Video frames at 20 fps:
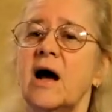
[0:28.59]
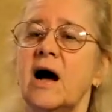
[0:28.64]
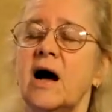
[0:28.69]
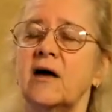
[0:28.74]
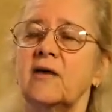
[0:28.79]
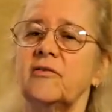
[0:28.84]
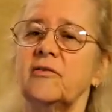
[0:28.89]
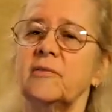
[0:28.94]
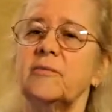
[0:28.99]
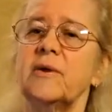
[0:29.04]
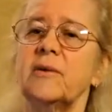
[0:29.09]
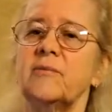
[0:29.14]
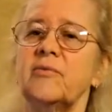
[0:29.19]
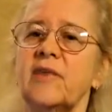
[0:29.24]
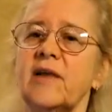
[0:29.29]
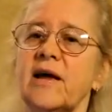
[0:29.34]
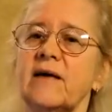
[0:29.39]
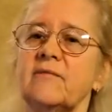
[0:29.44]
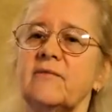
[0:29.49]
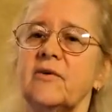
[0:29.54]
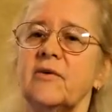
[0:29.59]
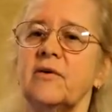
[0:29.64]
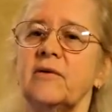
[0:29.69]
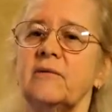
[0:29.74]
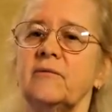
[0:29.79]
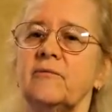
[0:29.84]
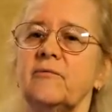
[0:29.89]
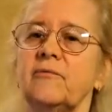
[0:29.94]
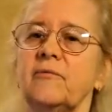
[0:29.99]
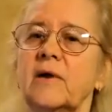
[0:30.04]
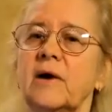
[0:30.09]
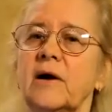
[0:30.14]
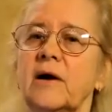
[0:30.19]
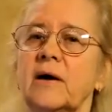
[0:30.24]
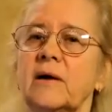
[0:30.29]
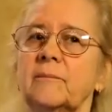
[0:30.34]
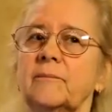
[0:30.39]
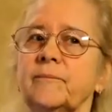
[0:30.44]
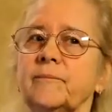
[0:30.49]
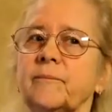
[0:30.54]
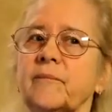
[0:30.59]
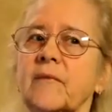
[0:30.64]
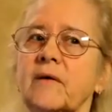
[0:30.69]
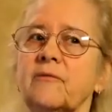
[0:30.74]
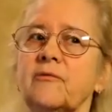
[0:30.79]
uh, sometimes they had very um,